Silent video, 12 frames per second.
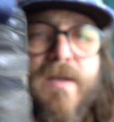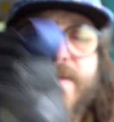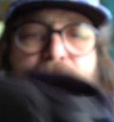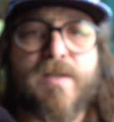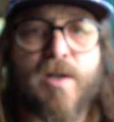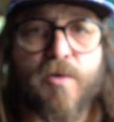
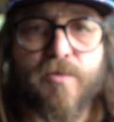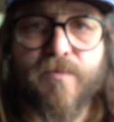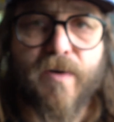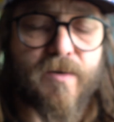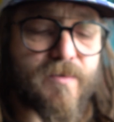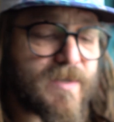and it glued
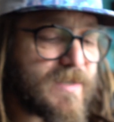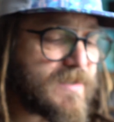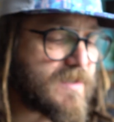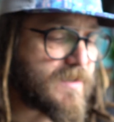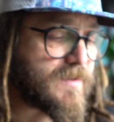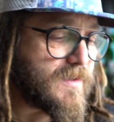very
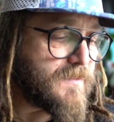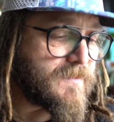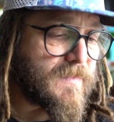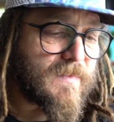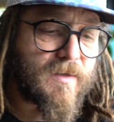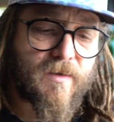easily,
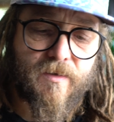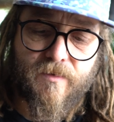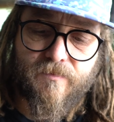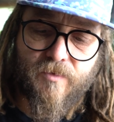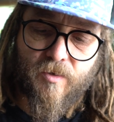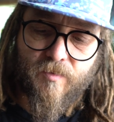
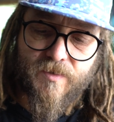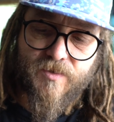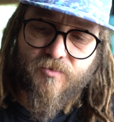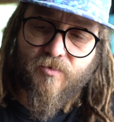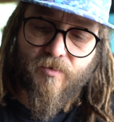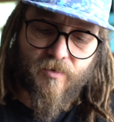normal
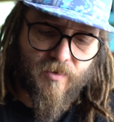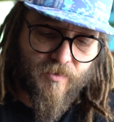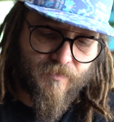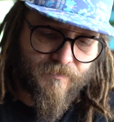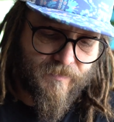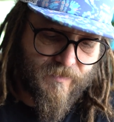strong
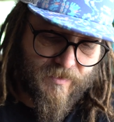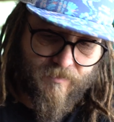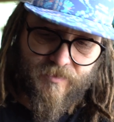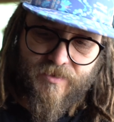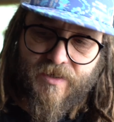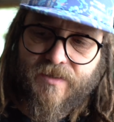glue,
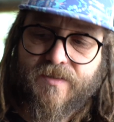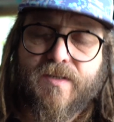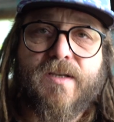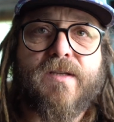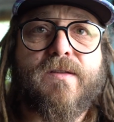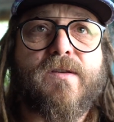but you can
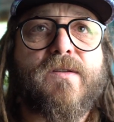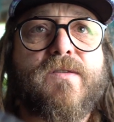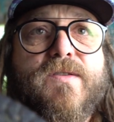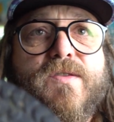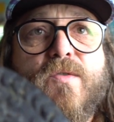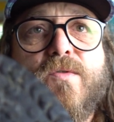see
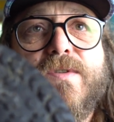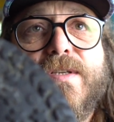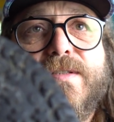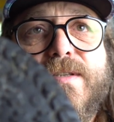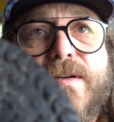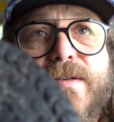the soles
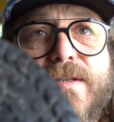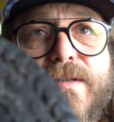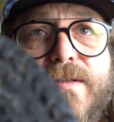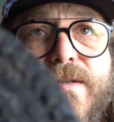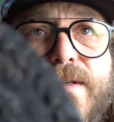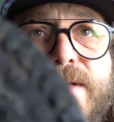are
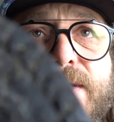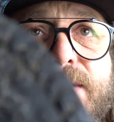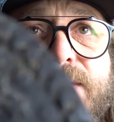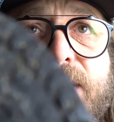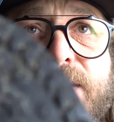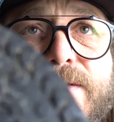starting
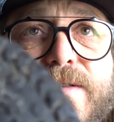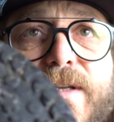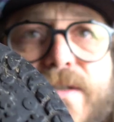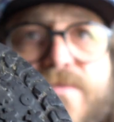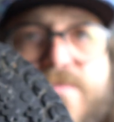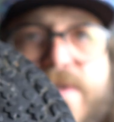to
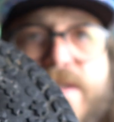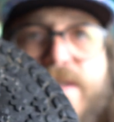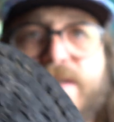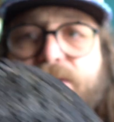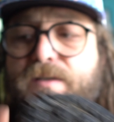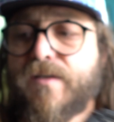get
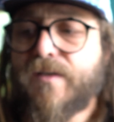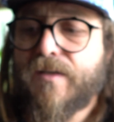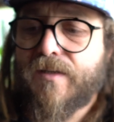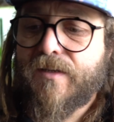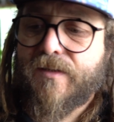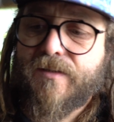really,
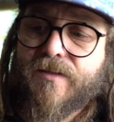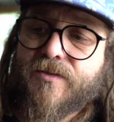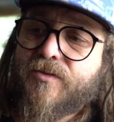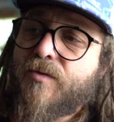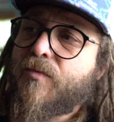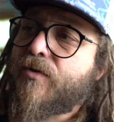
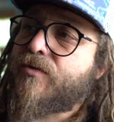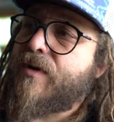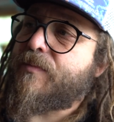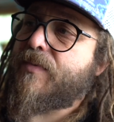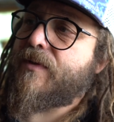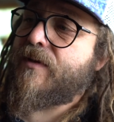there's no more
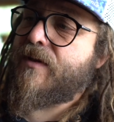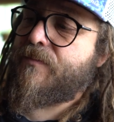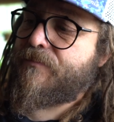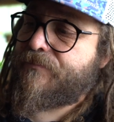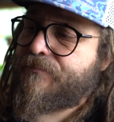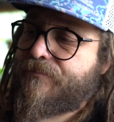grip on
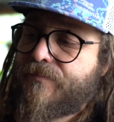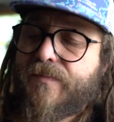them.